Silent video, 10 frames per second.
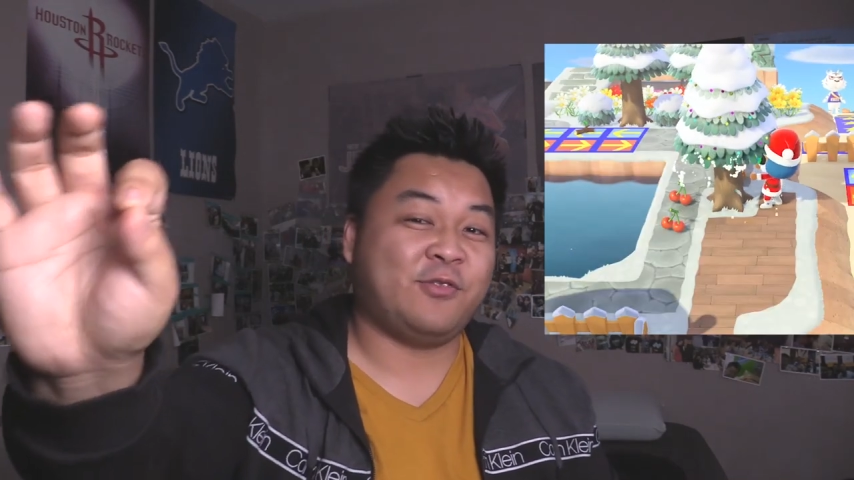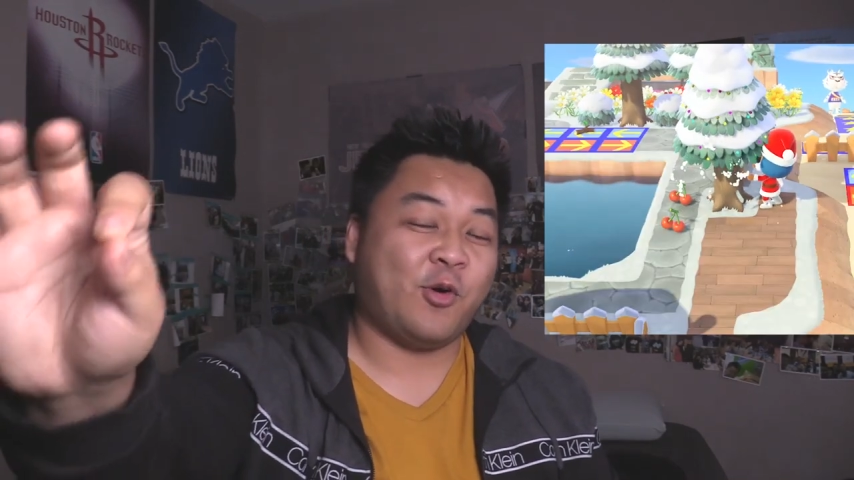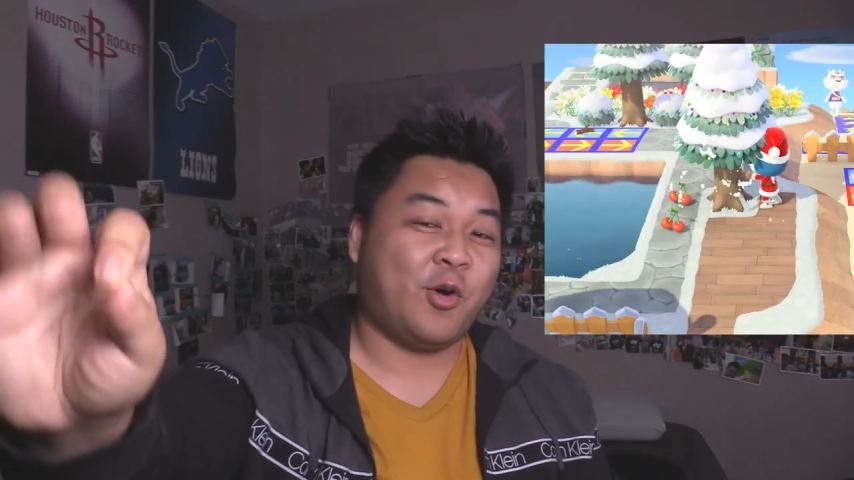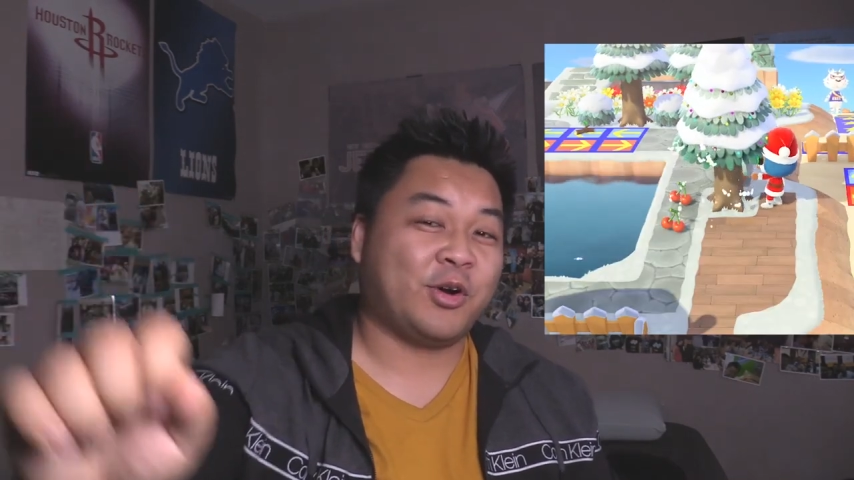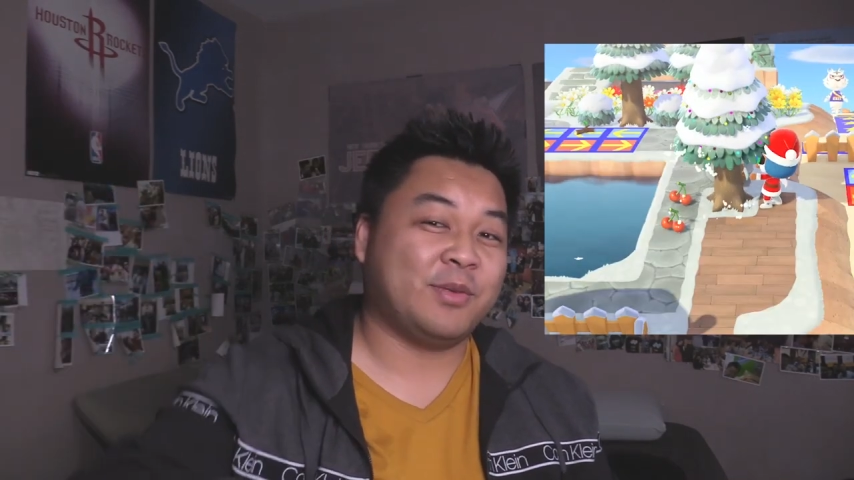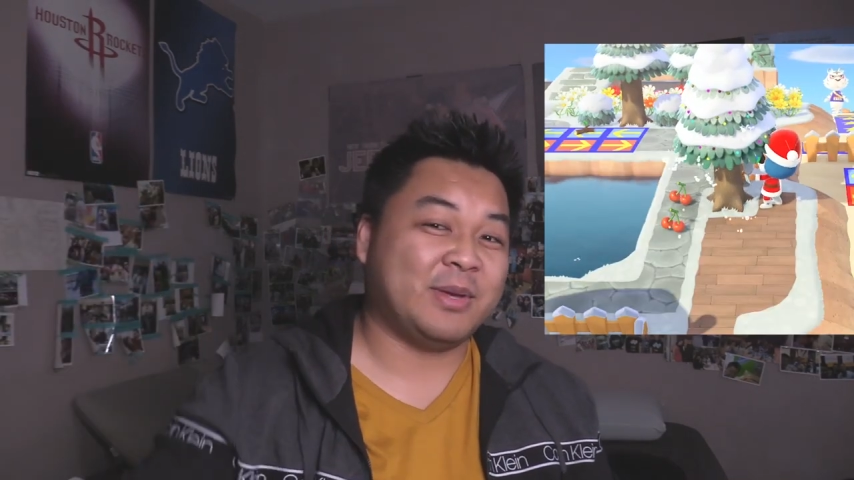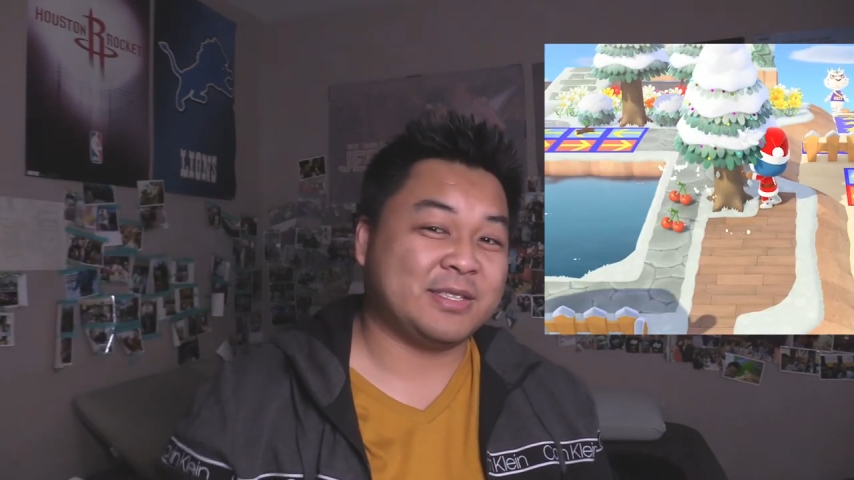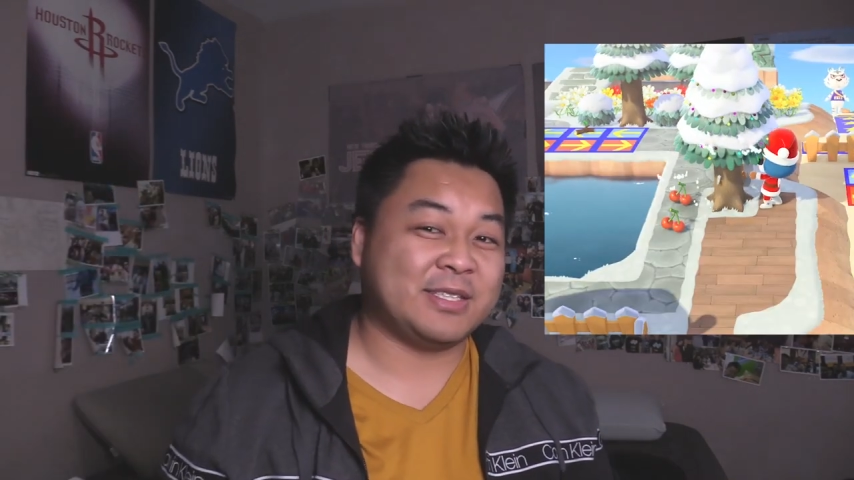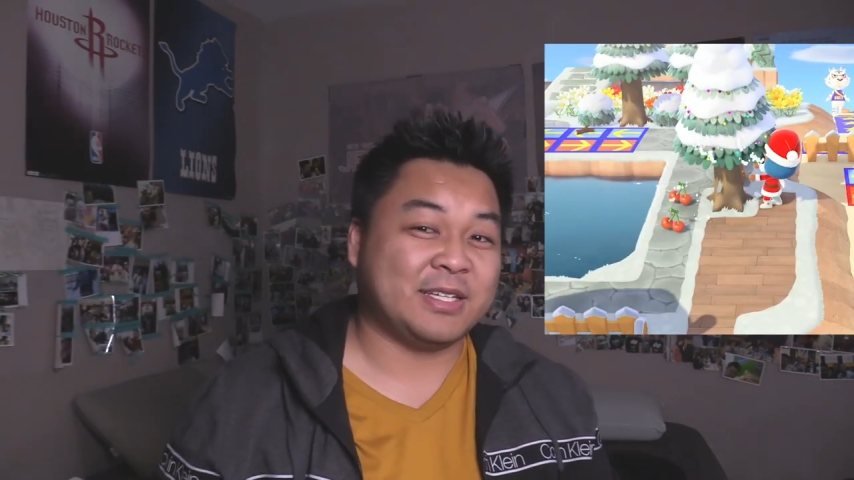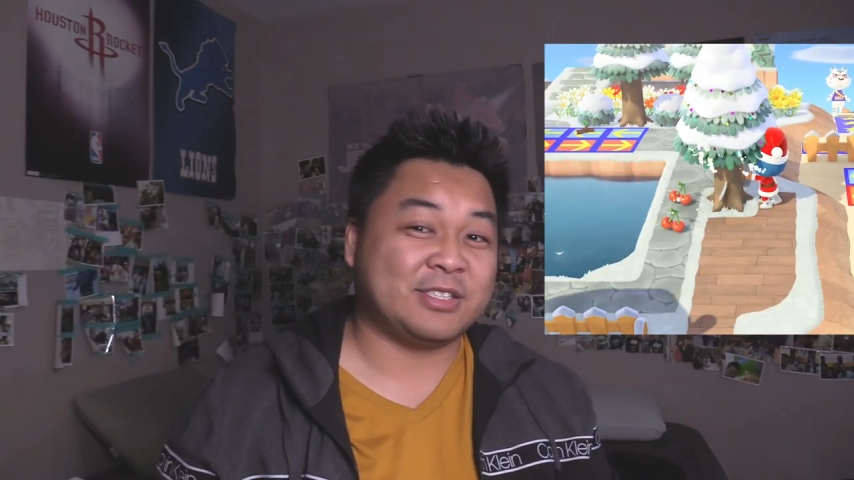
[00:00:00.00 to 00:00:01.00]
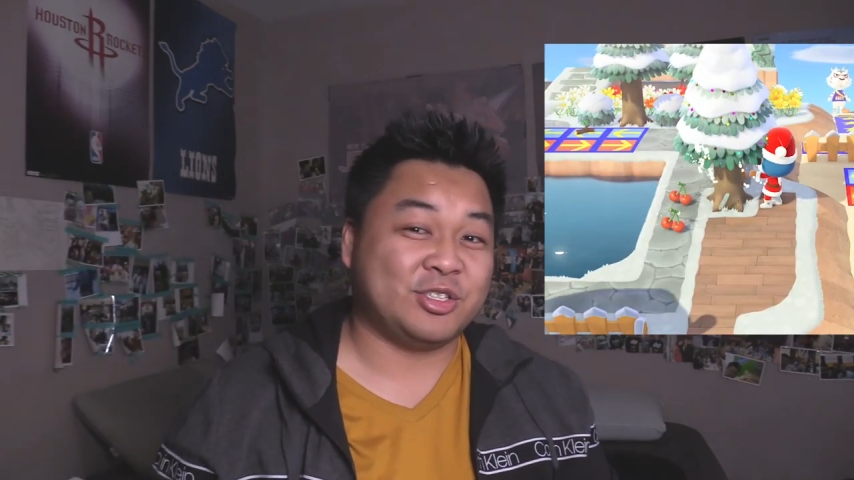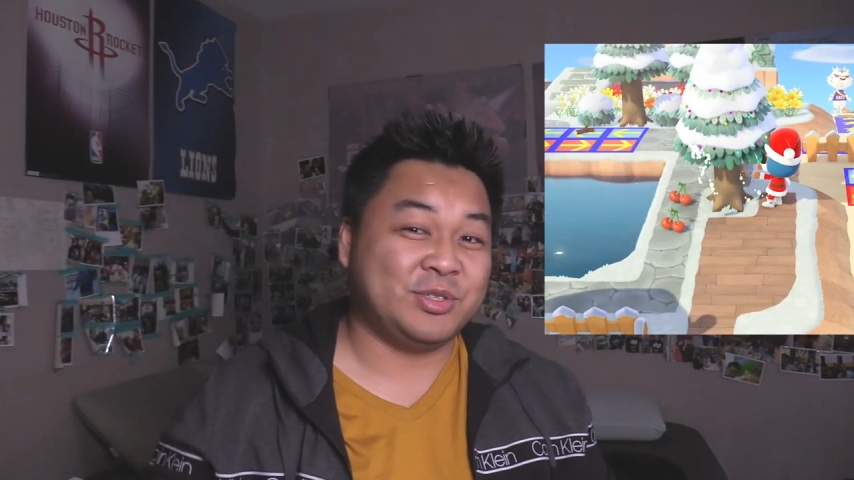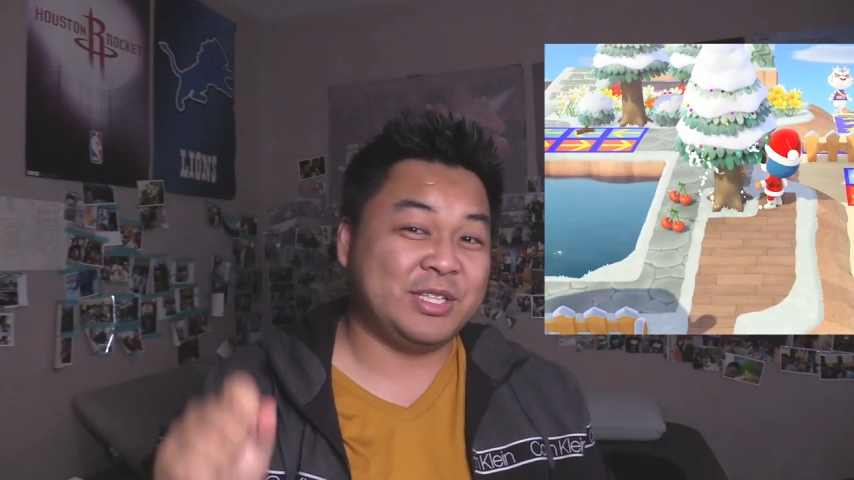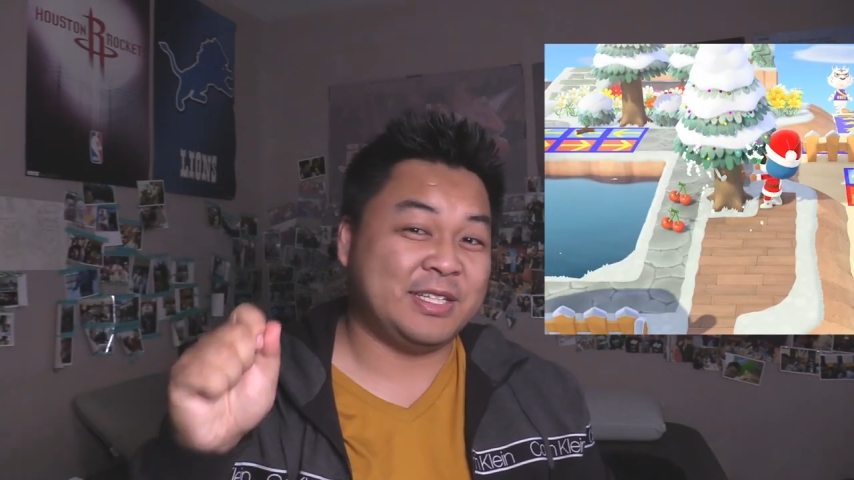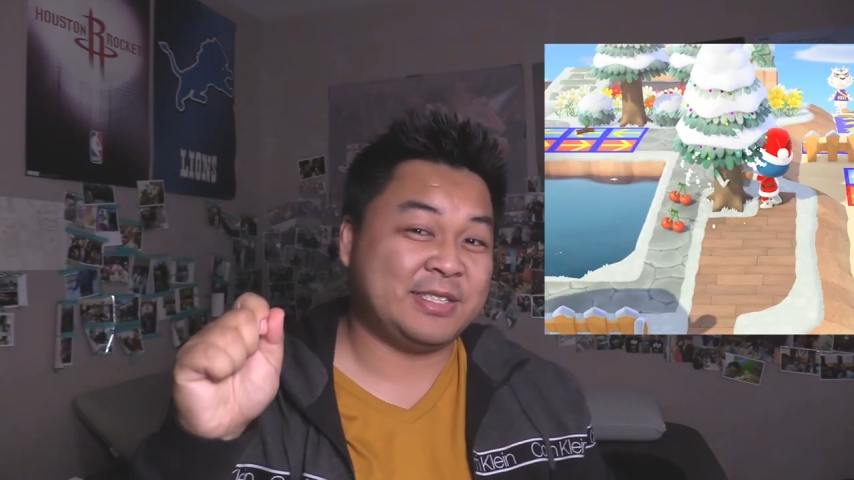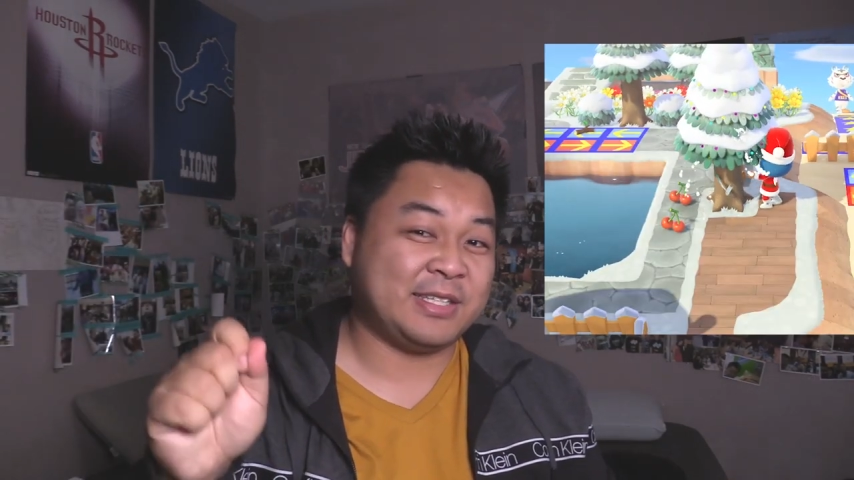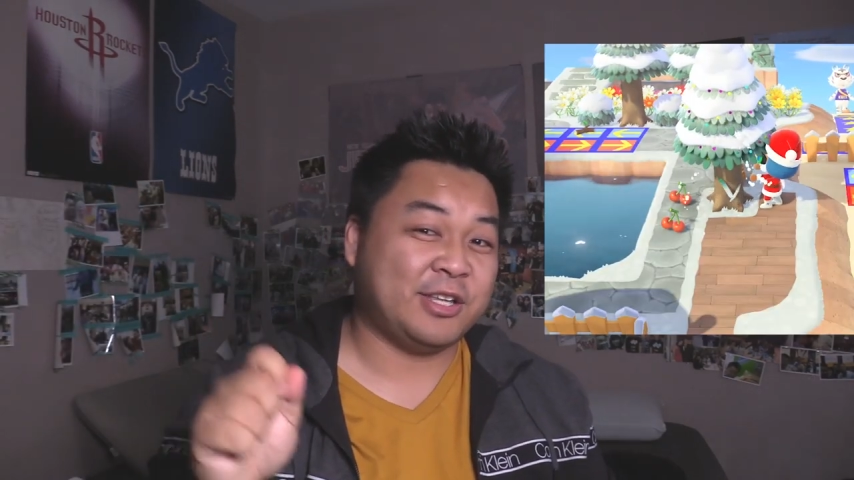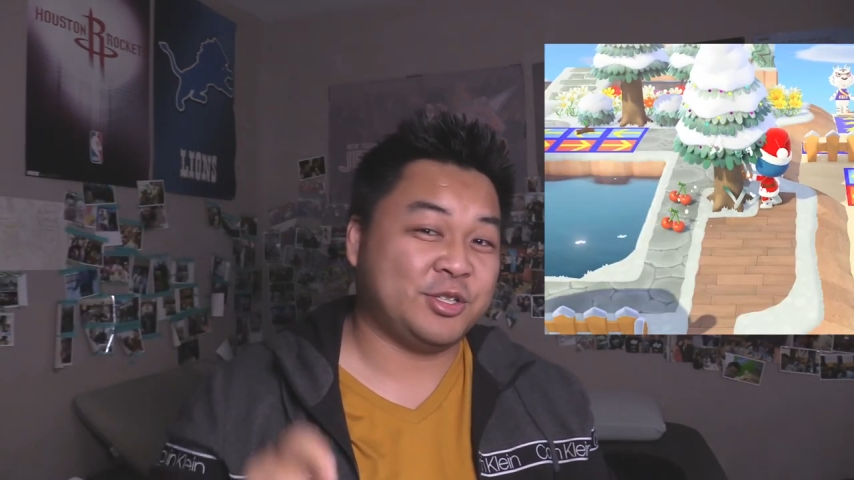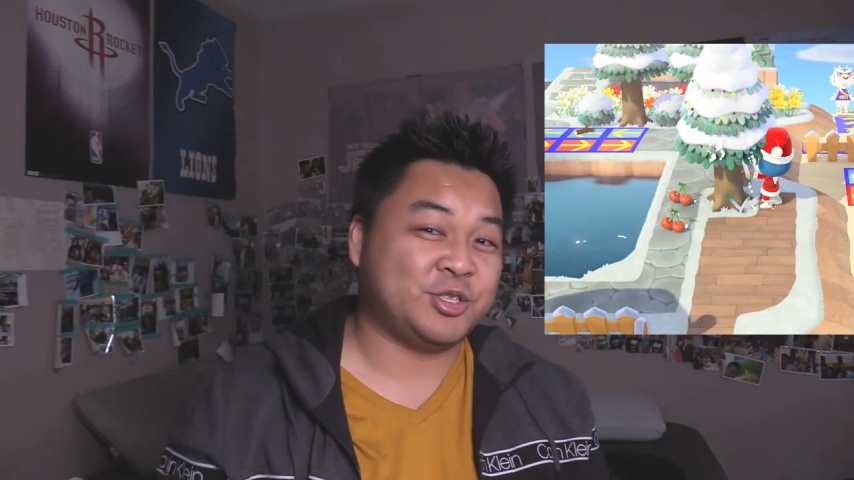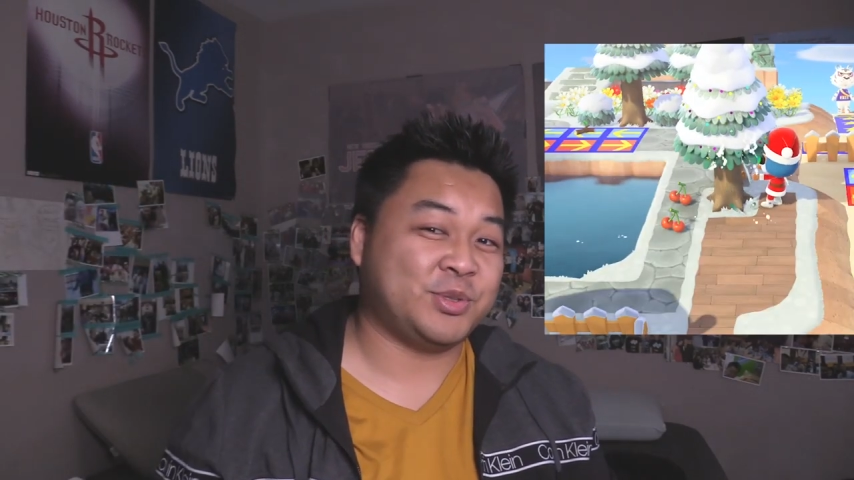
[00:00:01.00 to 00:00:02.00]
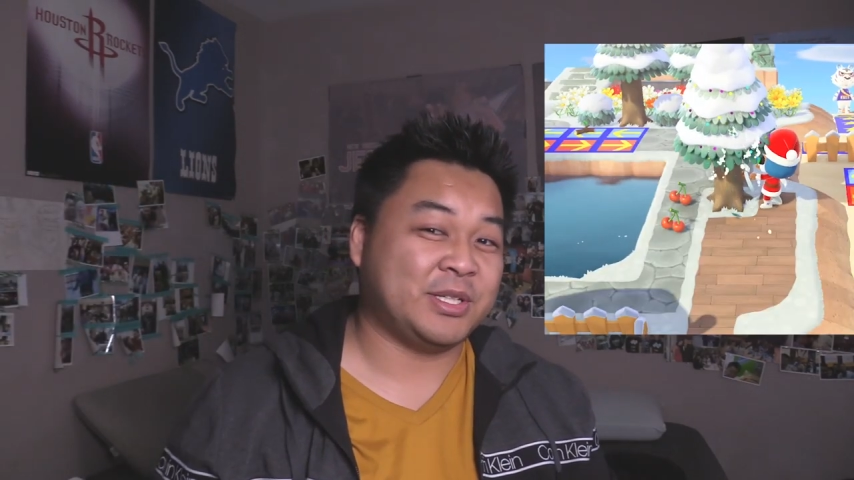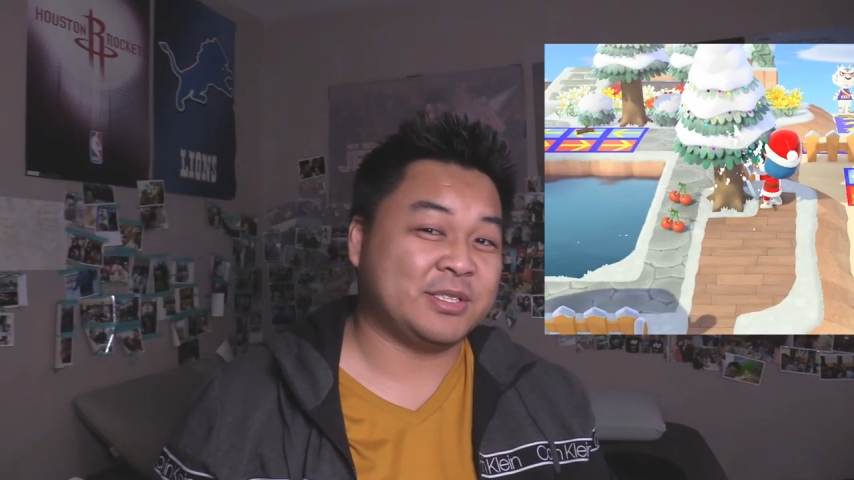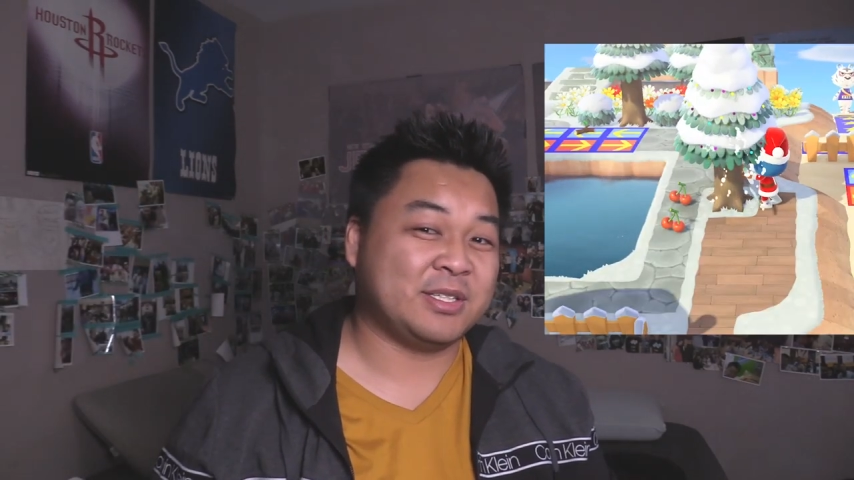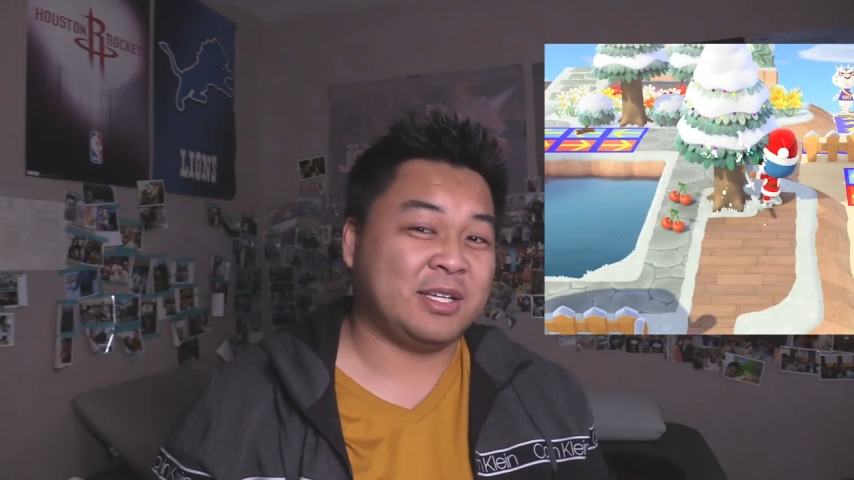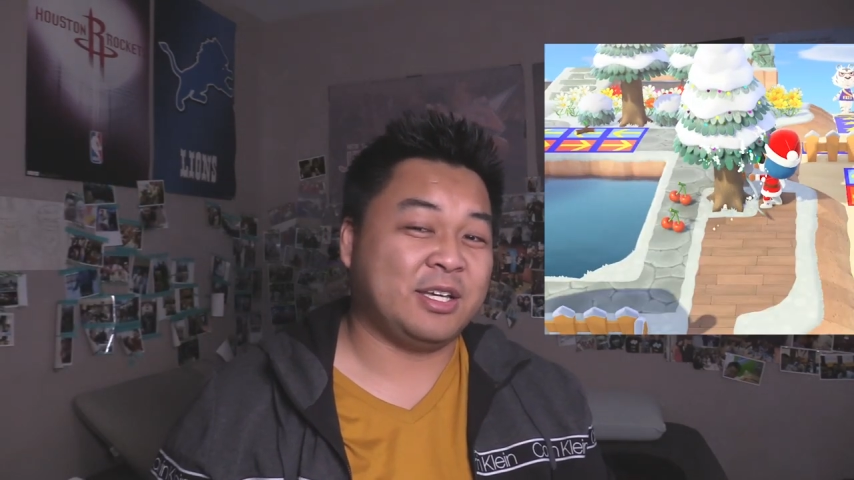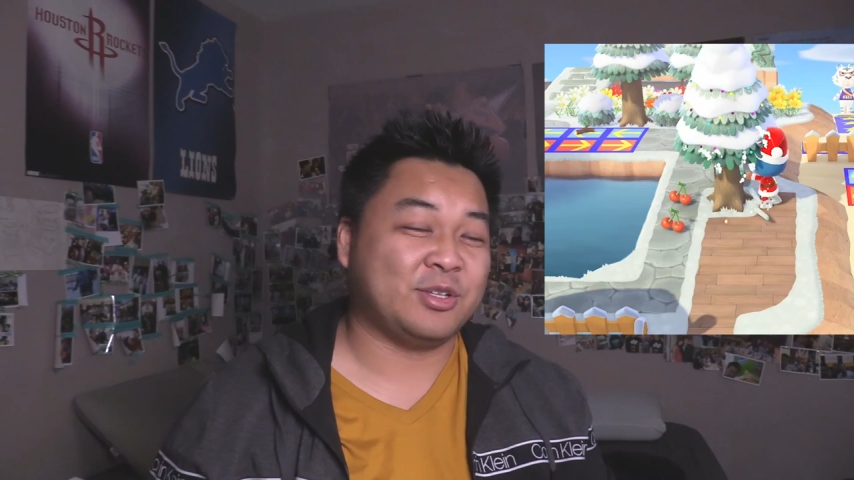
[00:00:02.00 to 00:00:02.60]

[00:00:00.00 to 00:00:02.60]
for ornaments is you need cedar trees